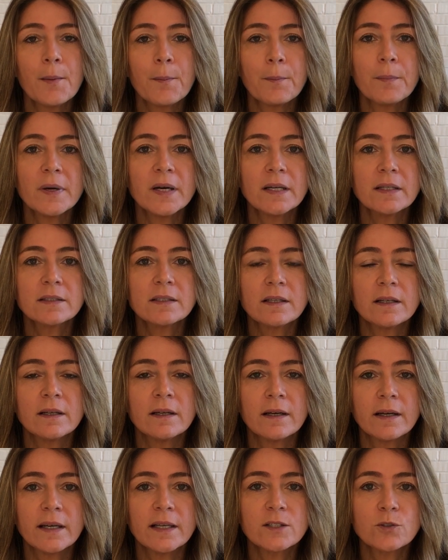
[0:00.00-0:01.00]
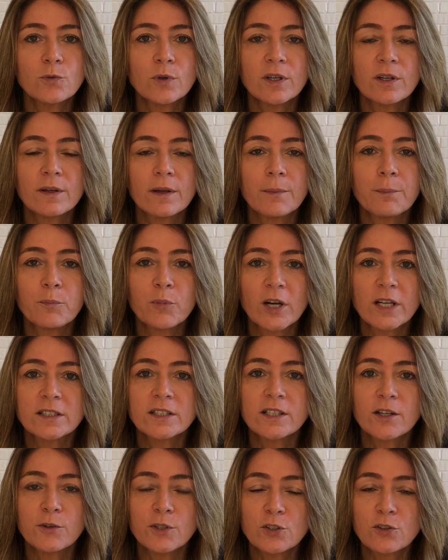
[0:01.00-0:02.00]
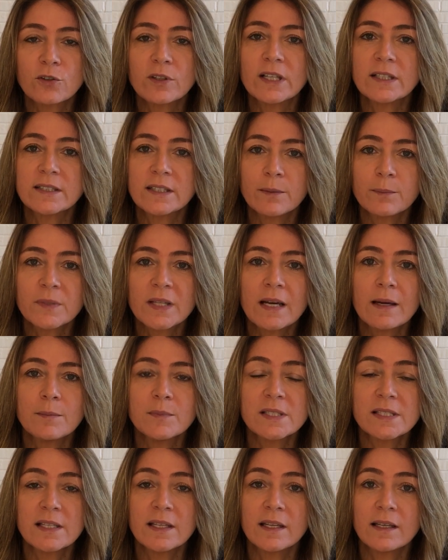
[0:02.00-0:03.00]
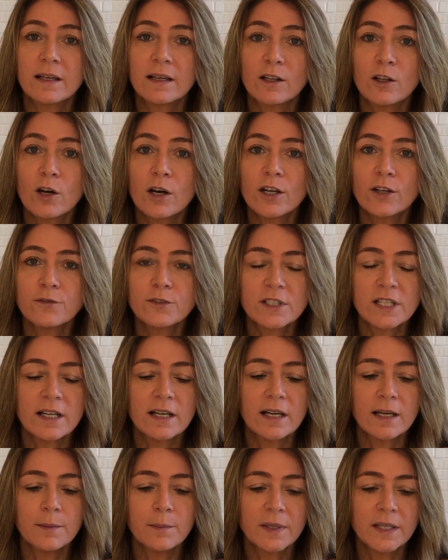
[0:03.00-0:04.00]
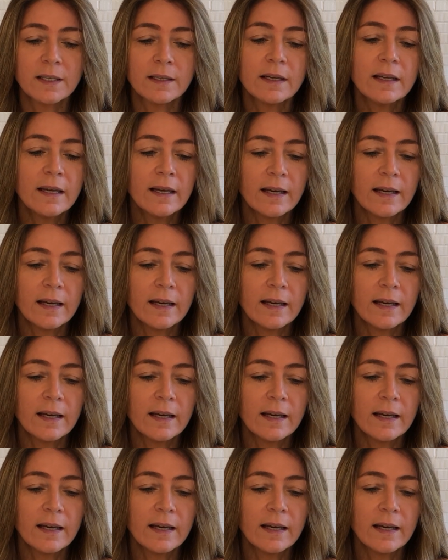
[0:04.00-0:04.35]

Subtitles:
but it's a practical issue that sometimes take a lot of time, and